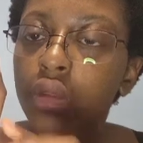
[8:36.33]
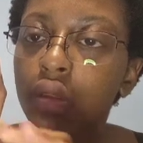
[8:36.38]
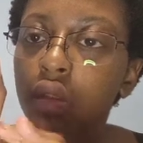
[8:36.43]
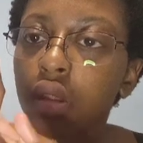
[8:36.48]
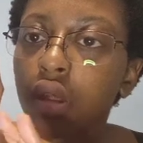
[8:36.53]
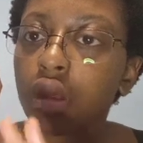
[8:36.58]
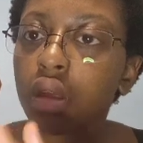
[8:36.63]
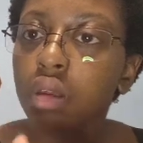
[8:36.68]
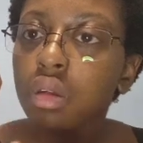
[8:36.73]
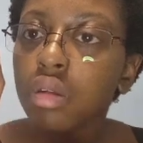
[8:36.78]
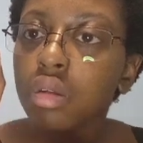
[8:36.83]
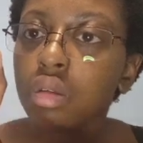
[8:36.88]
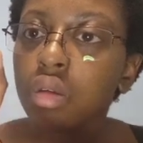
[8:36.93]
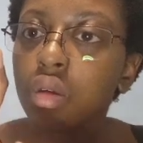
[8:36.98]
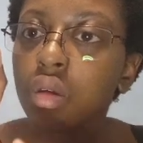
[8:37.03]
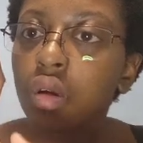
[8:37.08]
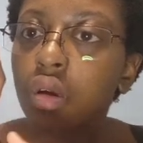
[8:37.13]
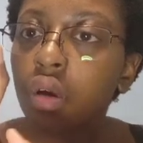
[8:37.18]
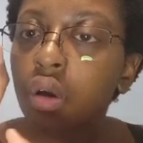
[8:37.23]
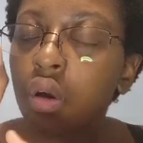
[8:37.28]
like
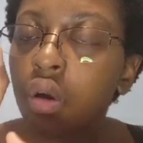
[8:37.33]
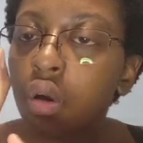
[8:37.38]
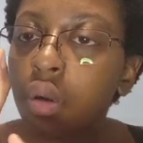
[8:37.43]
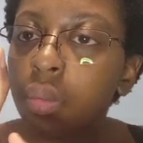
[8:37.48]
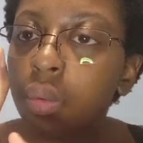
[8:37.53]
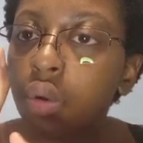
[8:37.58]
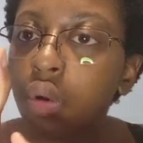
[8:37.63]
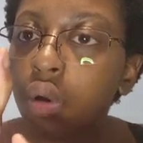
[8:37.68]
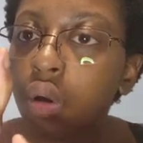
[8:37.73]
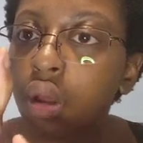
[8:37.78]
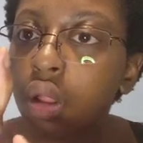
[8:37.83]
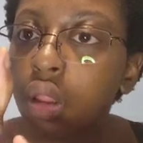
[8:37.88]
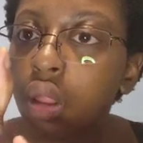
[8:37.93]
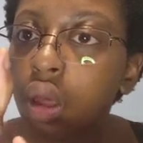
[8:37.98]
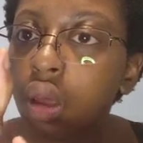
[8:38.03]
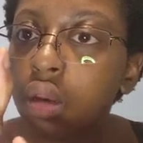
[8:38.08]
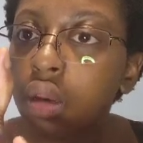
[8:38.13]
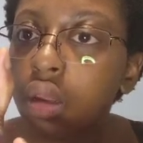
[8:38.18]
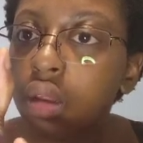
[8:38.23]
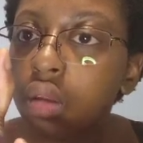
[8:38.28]
jojoba oil
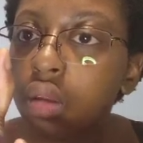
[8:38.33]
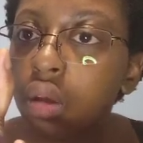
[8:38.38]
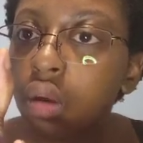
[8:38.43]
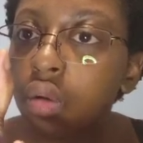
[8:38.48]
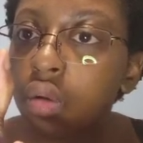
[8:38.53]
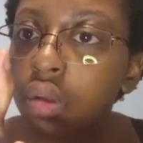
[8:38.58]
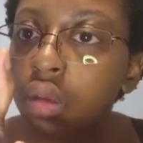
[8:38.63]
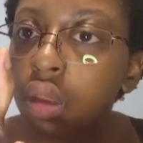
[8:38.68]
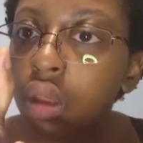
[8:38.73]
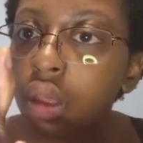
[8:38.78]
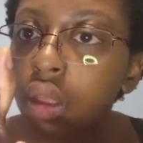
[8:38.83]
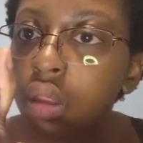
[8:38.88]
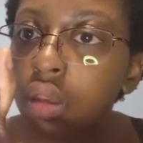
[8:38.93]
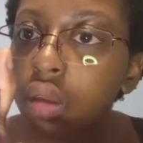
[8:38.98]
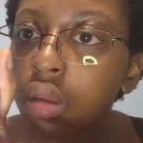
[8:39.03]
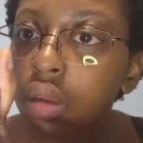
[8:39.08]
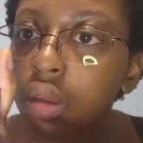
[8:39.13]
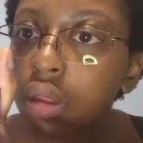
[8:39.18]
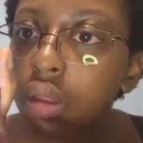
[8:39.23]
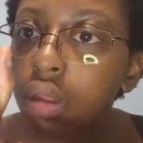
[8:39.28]
on it, coconut.
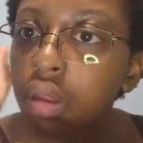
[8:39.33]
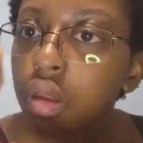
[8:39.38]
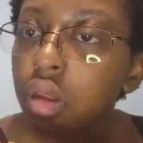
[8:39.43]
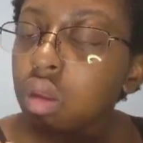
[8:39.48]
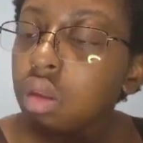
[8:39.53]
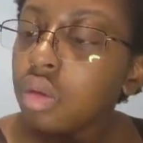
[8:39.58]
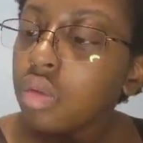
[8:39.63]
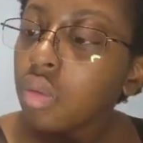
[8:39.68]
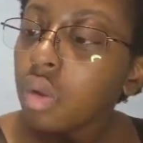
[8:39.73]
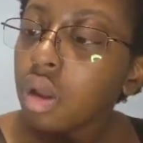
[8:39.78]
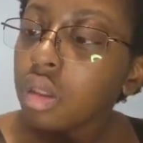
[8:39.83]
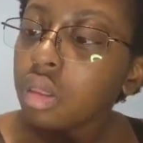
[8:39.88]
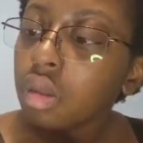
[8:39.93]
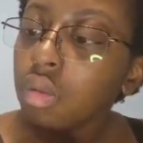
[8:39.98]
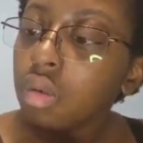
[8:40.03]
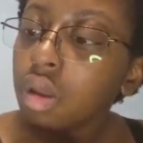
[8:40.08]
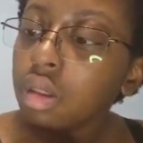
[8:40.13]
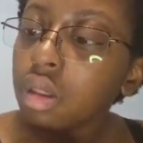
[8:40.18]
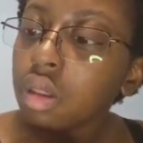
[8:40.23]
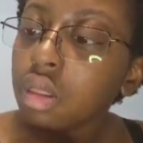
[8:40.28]
You want the
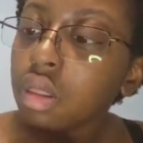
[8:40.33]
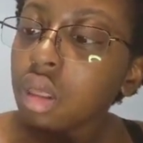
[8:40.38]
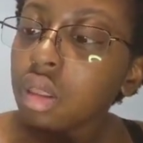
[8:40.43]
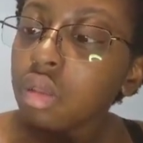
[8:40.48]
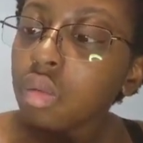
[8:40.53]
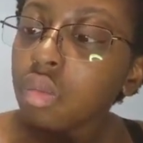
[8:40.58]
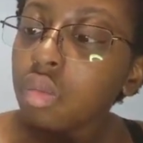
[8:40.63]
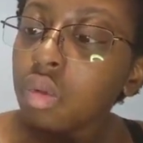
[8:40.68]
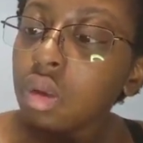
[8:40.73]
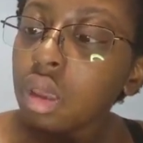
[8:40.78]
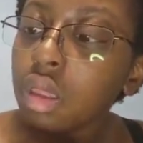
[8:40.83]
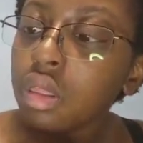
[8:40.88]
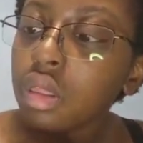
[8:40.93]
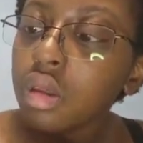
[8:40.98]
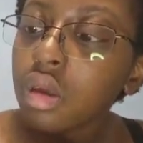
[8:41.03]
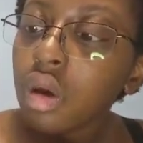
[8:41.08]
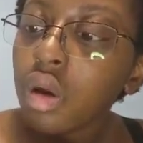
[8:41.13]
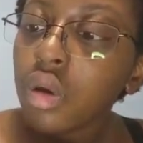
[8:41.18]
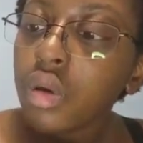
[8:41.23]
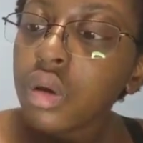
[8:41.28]
one that says
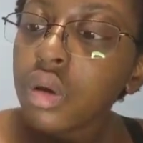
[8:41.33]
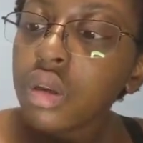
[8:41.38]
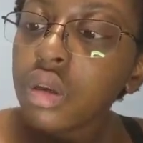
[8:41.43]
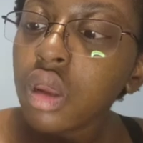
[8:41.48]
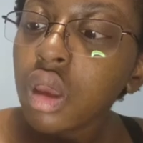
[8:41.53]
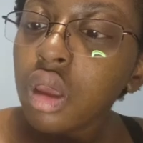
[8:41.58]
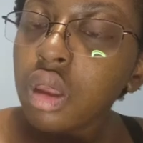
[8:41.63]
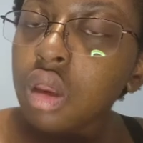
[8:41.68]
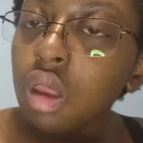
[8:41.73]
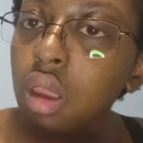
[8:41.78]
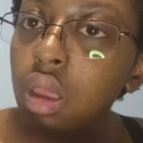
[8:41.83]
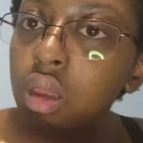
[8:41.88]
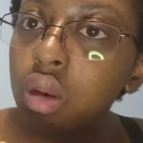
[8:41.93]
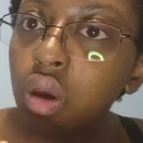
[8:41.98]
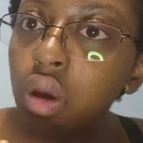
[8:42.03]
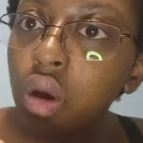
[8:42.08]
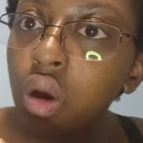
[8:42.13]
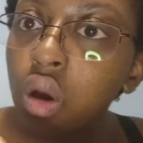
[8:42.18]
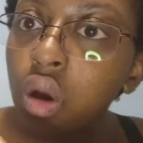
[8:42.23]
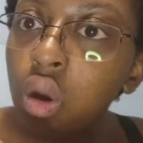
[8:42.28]
with coconut and
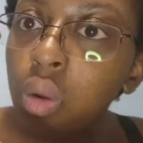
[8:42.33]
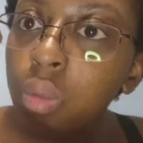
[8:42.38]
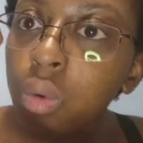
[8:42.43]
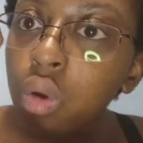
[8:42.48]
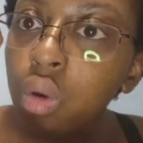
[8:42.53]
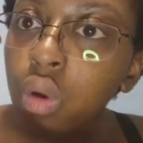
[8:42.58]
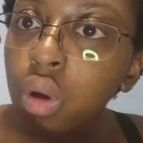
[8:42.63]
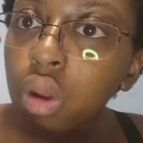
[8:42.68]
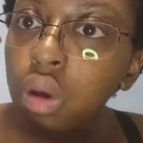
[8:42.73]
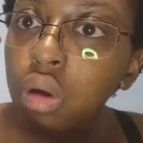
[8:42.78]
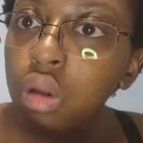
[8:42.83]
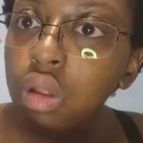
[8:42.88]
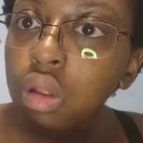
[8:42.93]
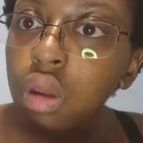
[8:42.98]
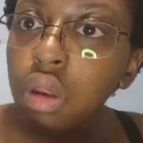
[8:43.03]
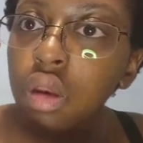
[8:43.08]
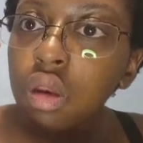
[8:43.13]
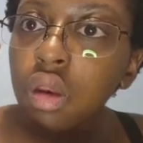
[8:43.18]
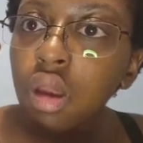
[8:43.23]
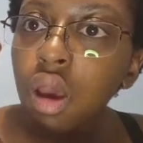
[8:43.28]
jojoba oil,
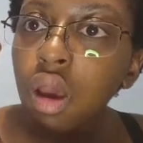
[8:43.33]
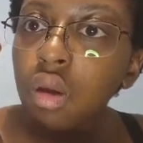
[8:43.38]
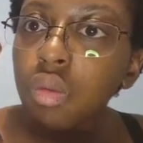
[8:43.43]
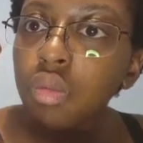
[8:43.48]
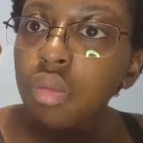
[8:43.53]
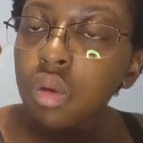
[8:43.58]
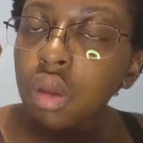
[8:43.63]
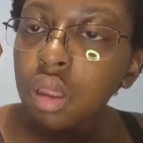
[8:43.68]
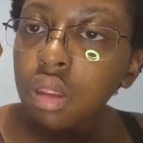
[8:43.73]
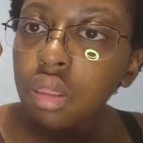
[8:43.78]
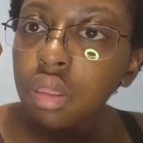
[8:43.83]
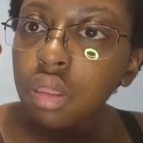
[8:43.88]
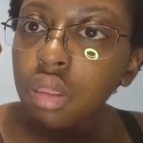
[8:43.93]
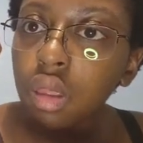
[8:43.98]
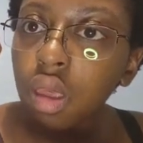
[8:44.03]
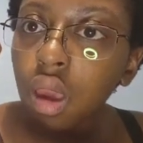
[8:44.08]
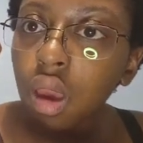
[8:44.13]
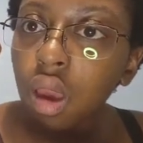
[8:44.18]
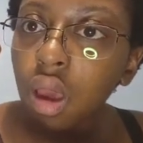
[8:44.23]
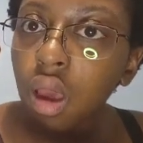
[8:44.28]
not with
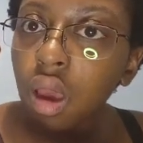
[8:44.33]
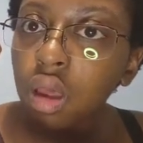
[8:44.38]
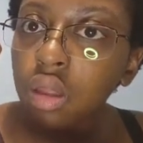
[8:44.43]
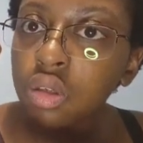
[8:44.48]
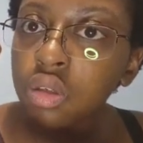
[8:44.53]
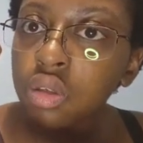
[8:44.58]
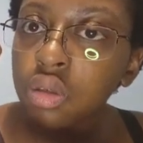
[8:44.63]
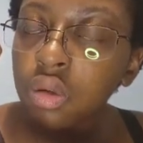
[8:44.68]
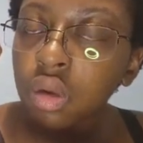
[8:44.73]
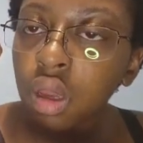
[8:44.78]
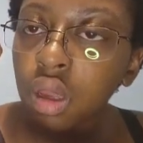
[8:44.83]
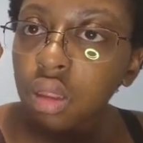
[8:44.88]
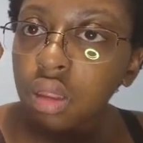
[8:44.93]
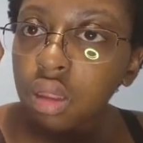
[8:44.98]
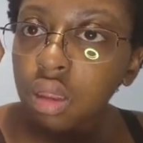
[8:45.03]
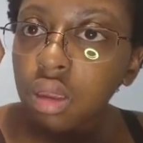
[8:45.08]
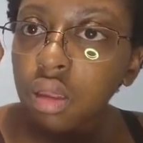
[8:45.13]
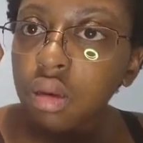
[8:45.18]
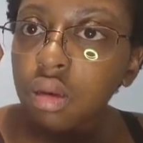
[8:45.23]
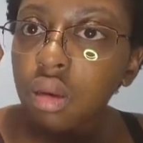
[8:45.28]

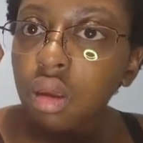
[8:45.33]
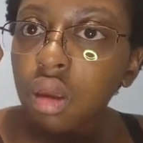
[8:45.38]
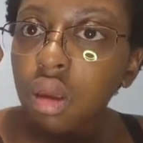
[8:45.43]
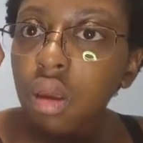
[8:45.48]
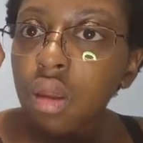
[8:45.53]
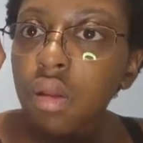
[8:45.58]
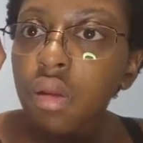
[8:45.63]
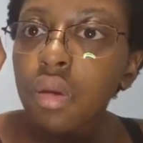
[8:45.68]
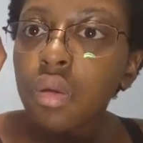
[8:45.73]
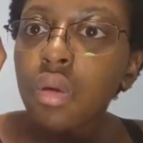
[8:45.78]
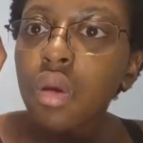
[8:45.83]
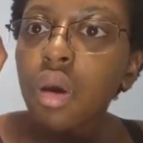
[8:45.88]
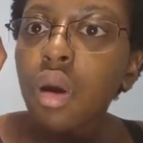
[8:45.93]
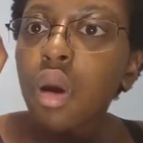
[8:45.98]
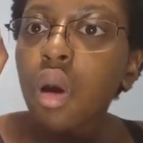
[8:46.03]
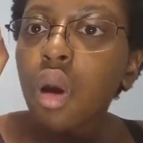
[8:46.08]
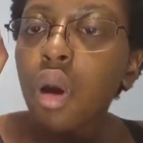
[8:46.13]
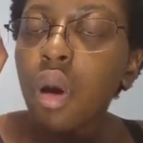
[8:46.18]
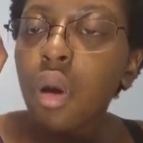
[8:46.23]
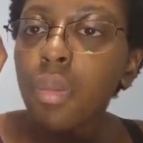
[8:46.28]
Australian
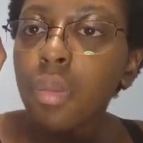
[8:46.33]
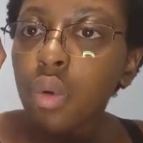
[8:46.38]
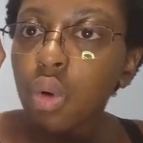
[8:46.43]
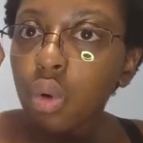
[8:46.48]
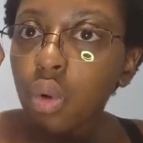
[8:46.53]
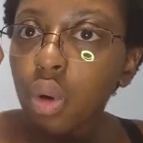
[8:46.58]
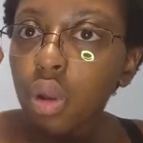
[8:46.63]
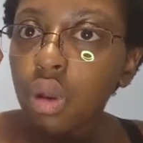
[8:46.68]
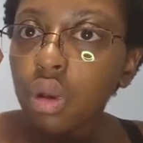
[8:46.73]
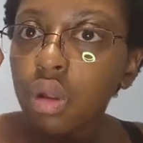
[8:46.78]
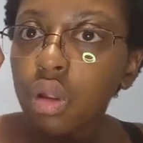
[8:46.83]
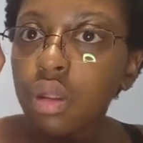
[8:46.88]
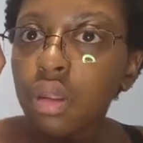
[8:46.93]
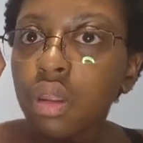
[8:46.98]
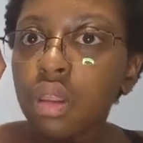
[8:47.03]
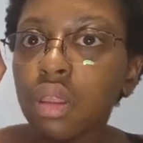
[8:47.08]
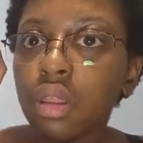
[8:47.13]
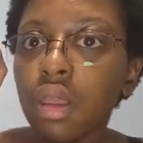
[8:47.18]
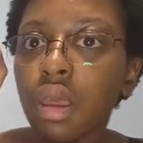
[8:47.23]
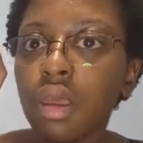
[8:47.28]
jojoba oil,
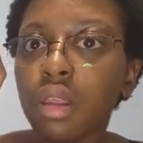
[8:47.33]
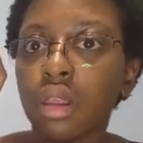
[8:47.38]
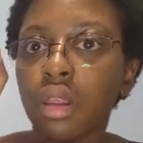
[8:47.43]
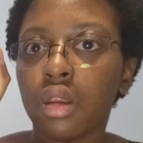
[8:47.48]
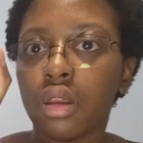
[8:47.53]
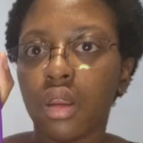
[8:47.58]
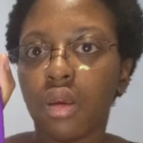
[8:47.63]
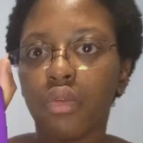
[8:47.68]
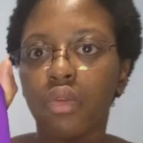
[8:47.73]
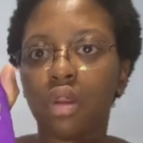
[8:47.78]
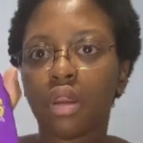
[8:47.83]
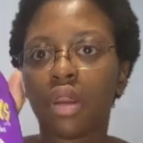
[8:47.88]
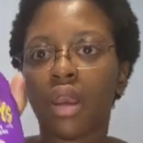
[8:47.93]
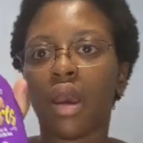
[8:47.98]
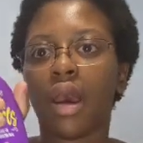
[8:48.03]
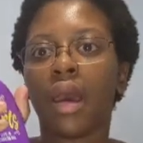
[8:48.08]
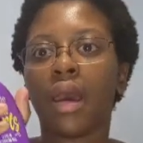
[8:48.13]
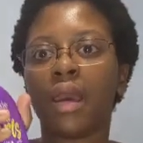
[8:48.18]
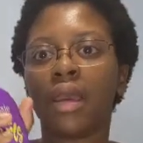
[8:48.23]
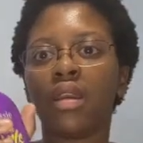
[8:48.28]
because that's a different
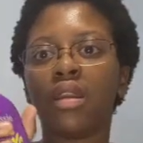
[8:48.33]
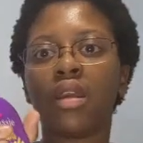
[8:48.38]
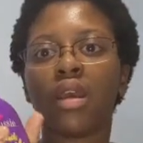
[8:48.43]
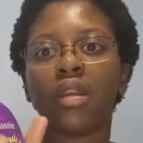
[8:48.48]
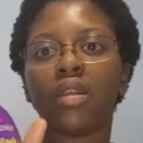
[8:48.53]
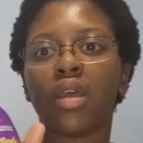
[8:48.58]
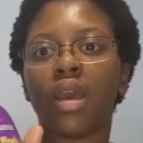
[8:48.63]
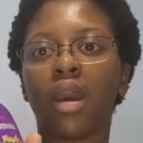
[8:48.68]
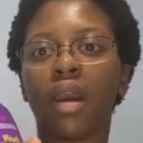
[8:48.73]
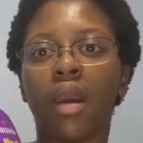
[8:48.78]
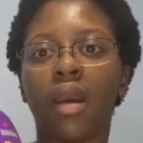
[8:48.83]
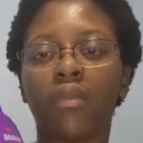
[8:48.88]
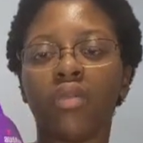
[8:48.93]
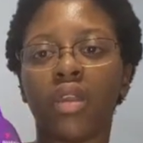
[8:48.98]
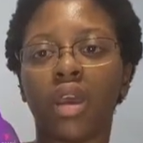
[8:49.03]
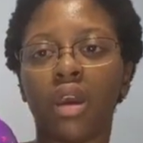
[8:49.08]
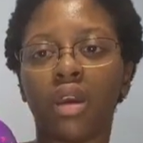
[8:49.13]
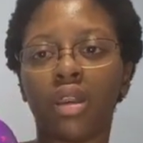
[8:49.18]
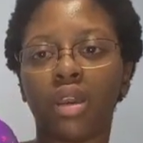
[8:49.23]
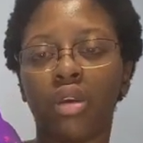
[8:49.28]
kind that I have
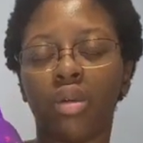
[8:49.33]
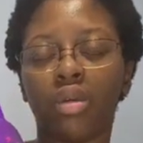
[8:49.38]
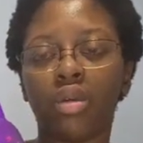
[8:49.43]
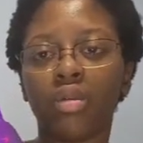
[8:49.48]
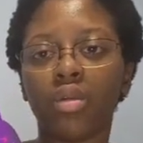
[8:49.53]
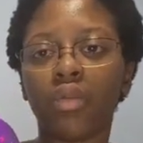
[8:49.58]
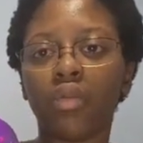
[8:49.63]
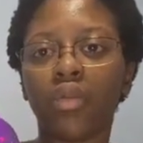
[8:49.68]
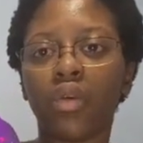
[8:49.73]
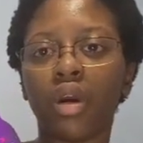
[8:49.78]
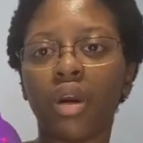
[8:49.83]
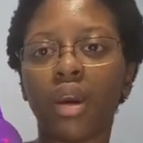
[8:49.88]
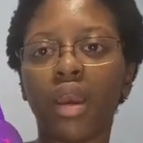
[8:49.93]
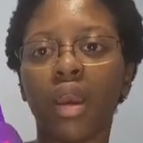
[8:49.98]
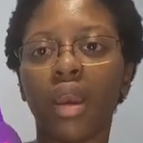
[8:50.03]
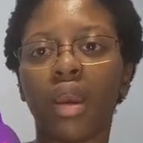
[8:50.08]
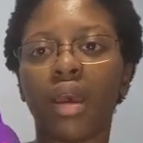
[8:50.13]
not used before.